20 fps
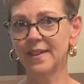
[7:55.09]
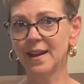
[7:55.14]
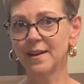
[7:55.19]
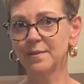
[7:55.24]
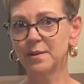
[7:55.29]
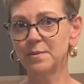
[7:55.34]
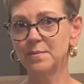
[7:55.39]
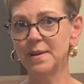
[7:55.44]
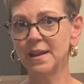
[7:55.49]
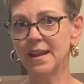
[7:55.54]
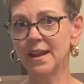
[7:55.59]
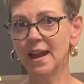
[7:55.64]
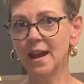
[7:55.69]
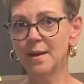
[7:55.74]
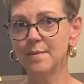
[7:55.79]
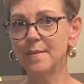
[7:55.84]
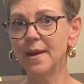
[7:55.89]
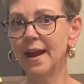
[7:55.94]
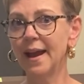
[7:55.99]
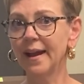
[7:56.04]
That would be
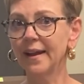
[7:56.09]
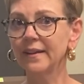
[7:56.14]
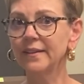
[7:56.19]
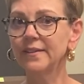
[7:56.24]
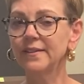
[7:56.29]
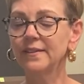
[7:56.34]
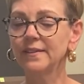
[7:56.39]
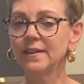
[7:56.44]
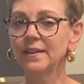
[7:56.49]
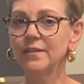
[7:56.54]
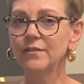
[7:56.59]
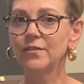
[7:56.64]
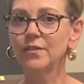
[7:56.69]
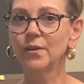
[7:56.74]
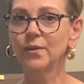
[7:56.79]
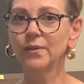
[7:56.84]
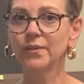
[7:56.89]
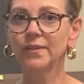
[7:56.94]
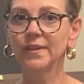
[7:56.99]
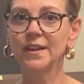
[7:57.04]
MX. If
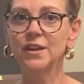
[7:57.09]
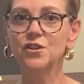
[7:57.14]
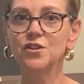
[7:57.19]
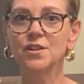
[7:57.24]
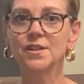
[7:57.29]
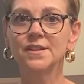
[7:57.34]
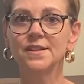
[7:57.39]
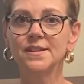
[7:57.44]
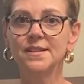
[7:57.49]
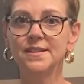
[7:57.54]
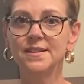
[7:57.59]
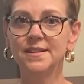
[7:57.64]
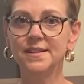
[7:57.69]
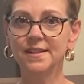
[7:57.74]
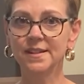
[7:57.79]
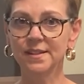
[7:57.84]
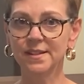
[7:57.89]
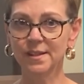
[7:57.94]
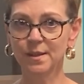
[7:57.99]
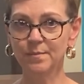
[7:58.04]
those lesions
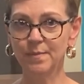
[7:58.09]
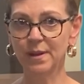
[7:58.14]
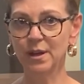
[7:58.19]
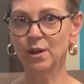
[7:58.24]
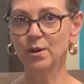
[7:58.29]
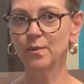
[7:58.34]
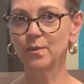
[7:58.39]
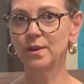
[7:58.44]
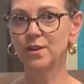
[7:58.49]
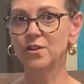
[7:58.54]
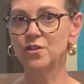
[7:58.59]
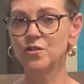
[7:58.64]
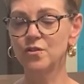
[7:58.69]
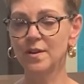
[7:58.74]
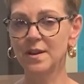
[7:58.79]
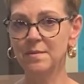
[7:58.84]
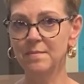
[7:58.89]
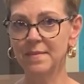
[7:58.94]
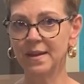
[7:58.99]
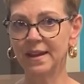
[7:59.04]
disappear with
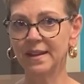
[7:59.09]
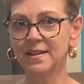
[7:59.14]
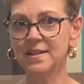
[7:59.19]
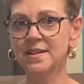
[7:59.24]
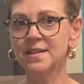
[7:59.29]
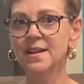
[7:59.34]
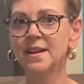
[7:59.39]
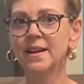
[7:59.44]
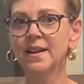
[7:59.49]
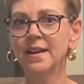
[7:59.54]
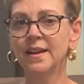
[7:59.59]
treatment,